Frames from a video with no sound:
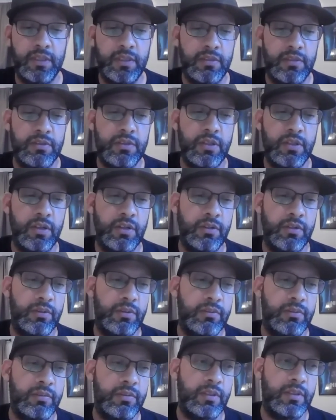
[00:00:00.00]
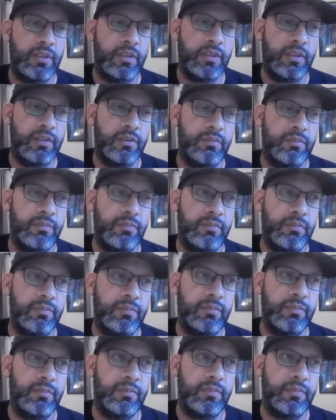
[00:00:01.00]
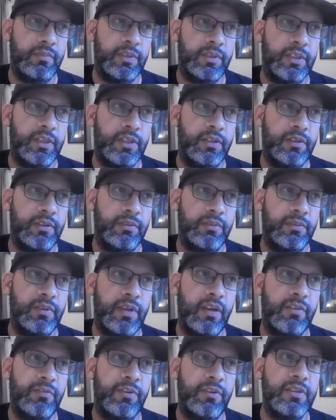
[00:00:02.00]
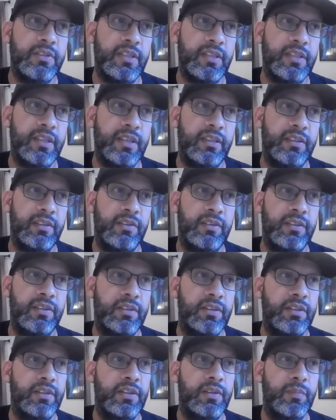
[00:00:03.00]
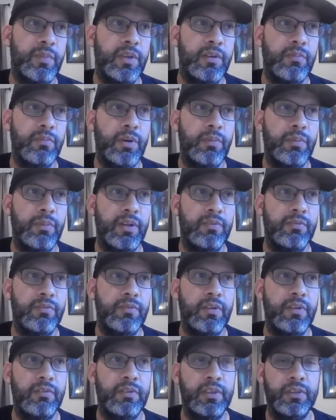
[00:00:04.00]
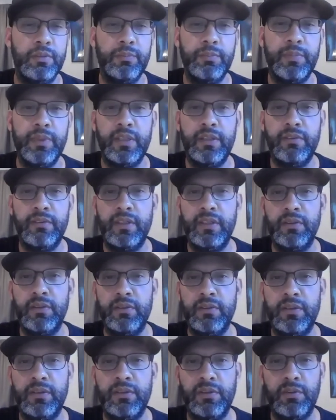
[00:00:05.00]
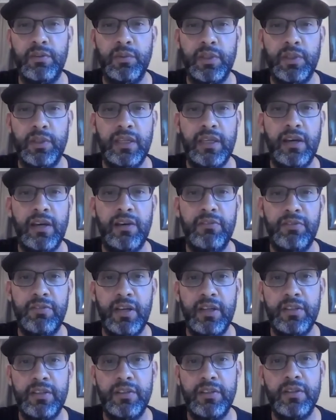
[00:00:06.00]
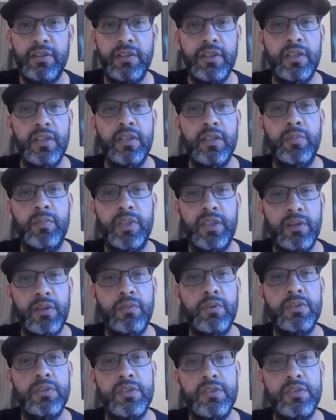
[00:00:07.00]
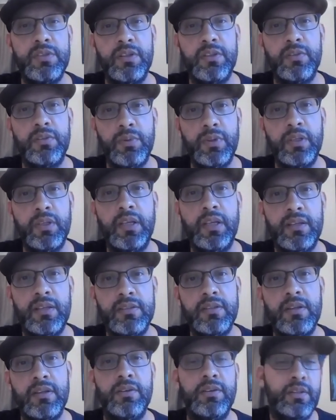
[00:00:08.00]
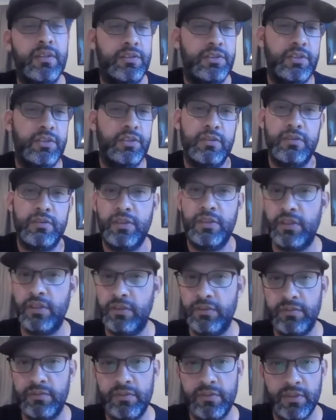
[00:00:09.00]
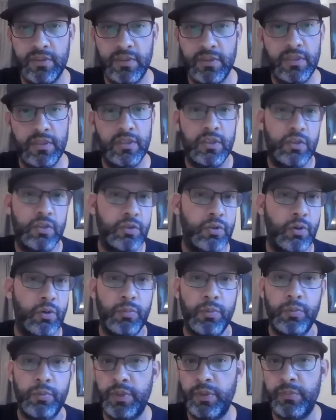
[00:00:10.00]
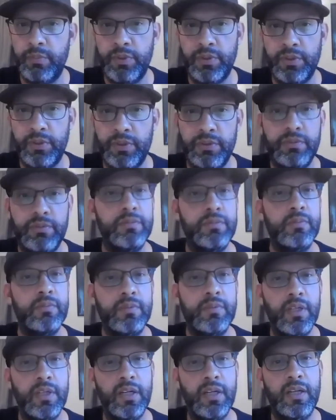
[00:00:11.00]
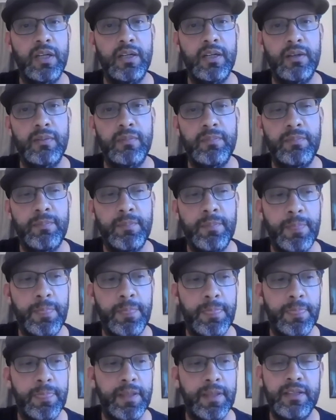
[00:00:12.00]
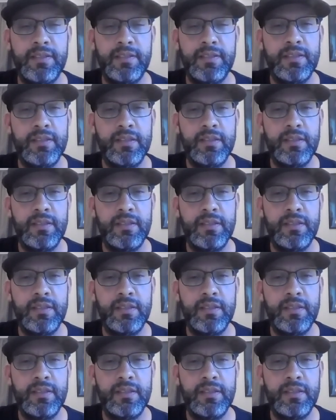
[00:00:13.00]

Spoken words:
So, at first I think there could be a moment of a little bit of a, geek out factor, but then once you start to realize, oh, they're just, normal people, then it's